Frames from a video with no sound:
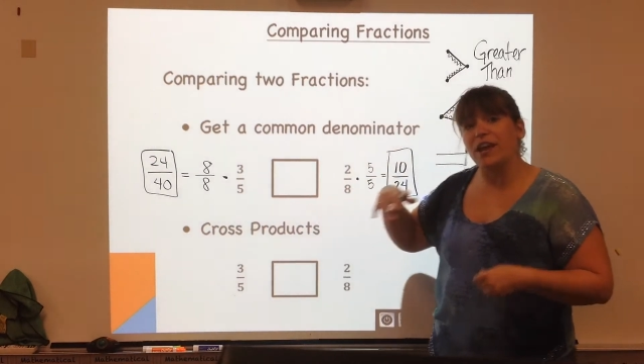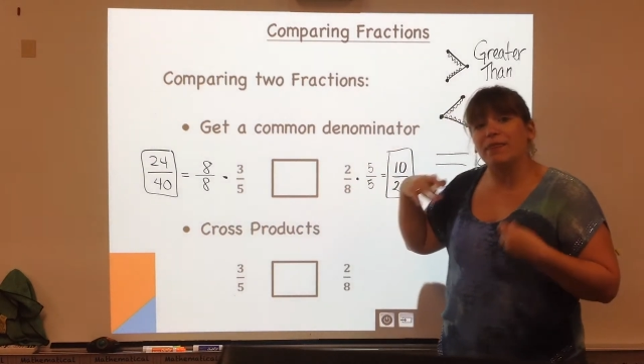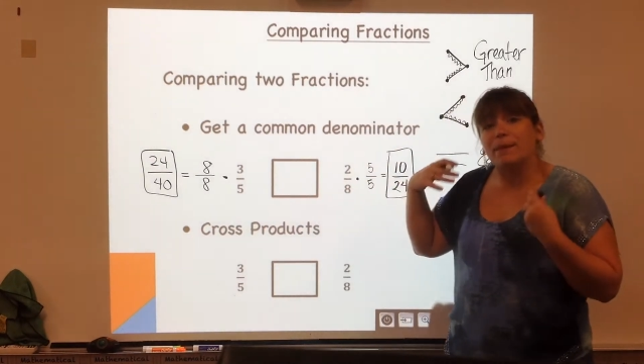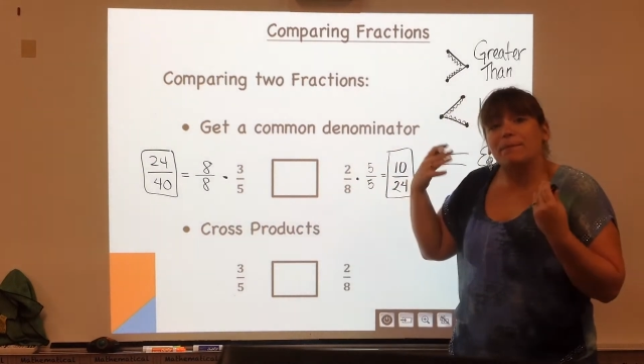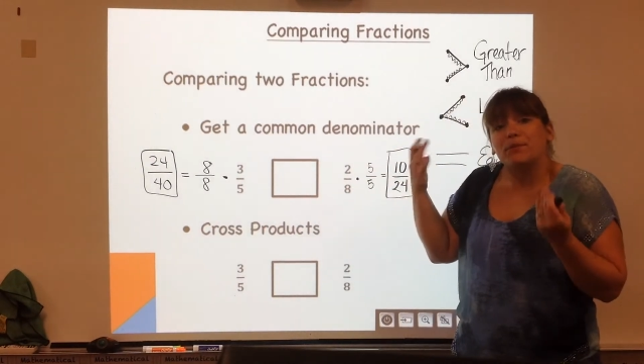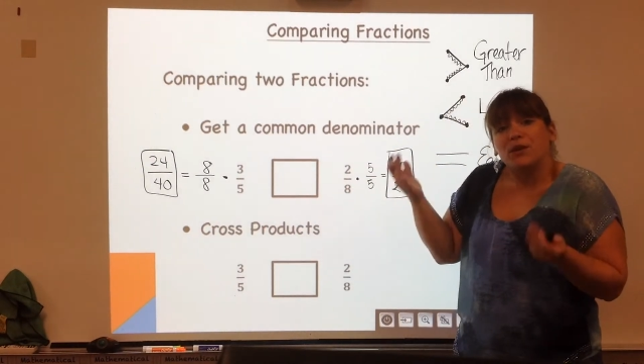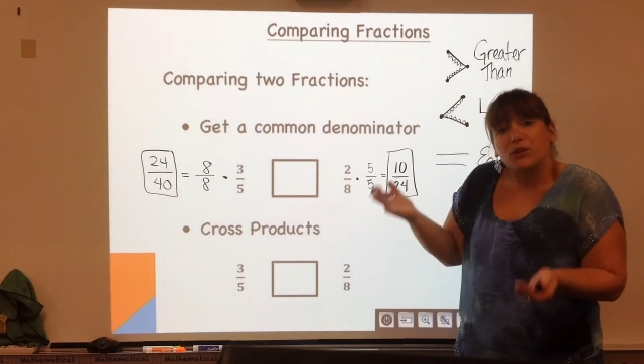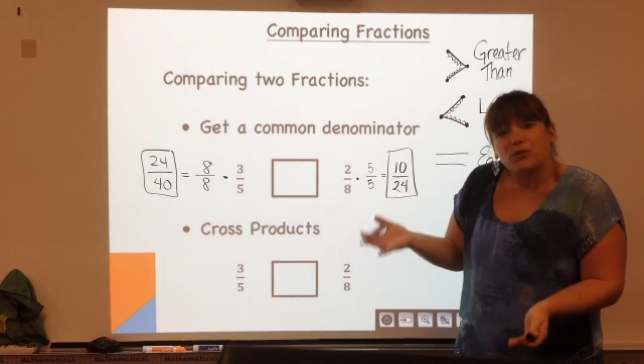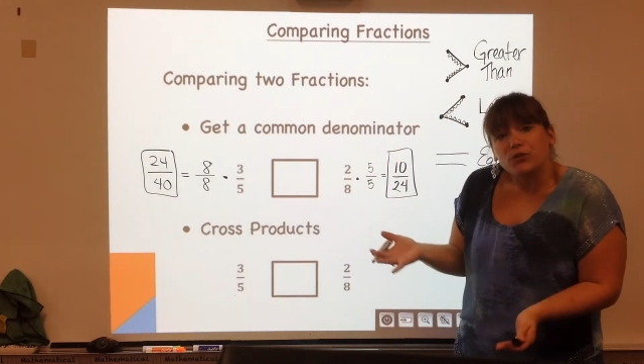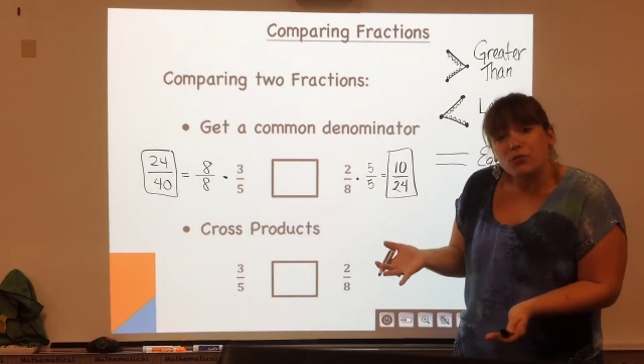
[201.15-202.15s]
and the
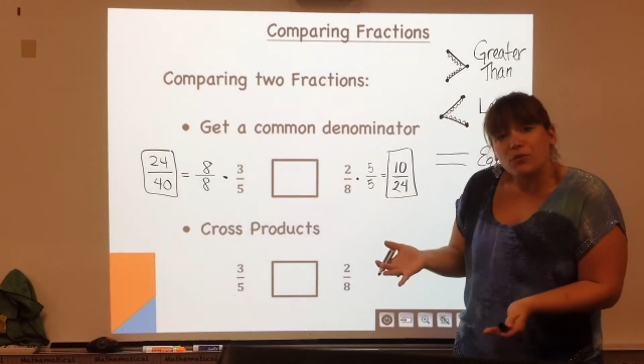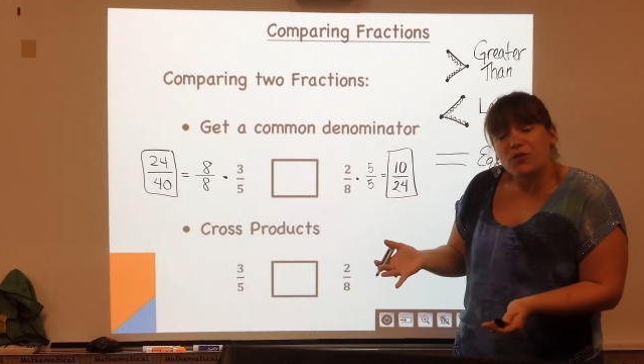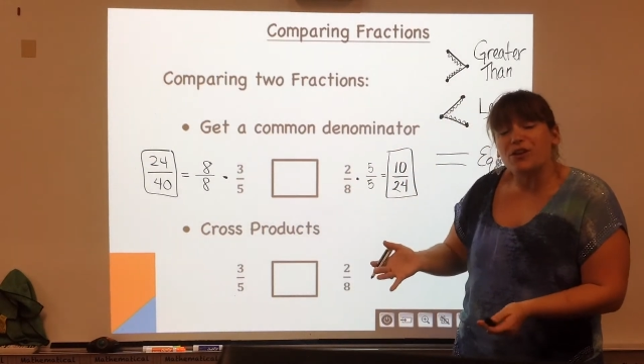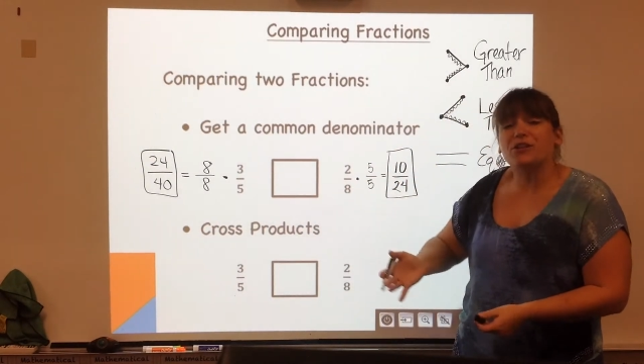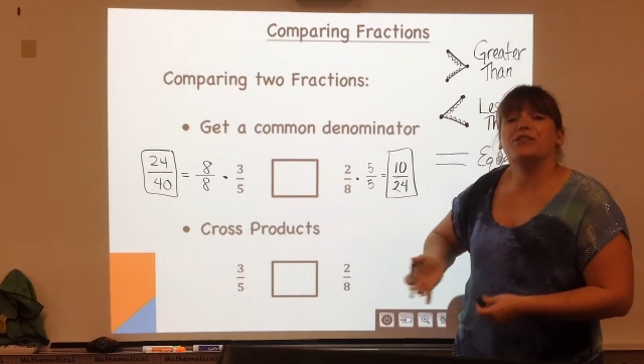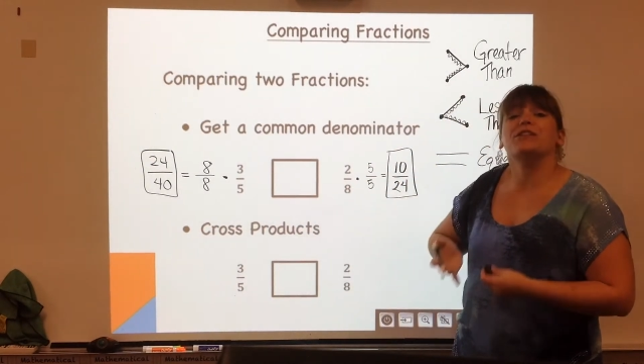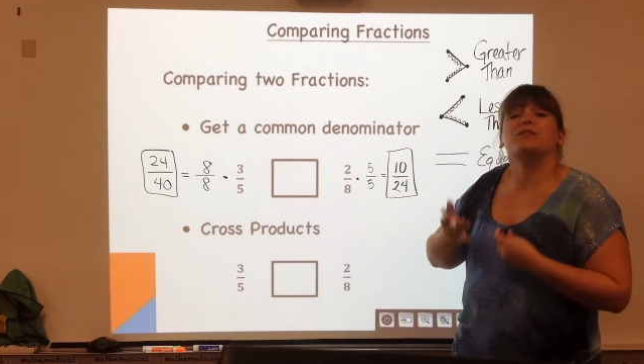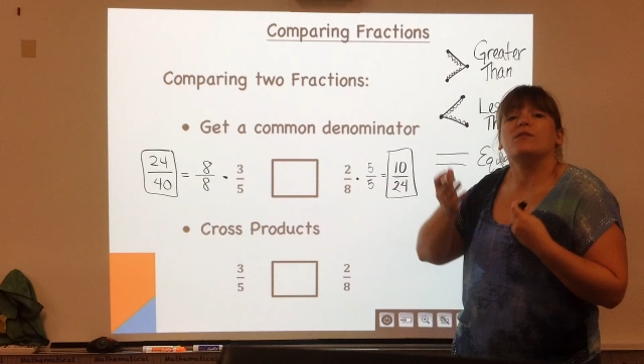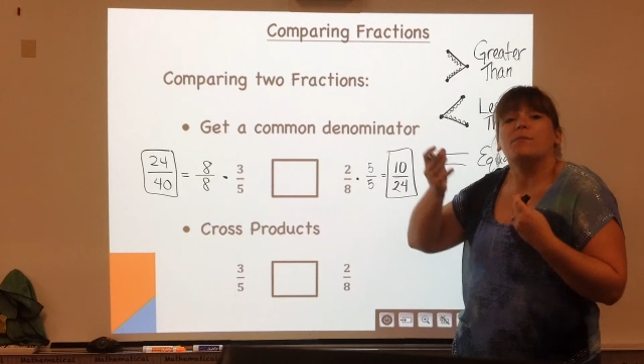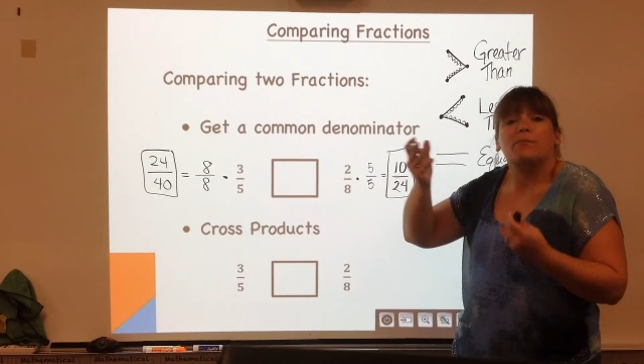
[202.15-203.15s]
bigger numerator
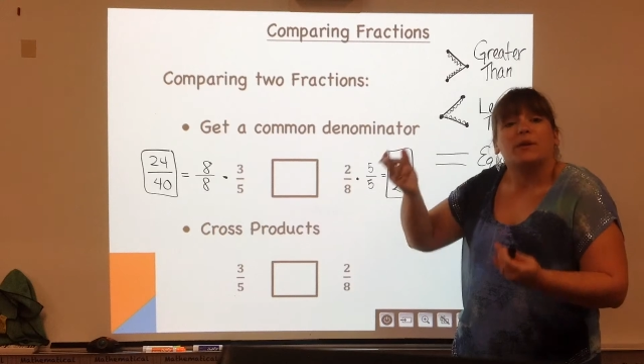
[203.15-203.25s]
is the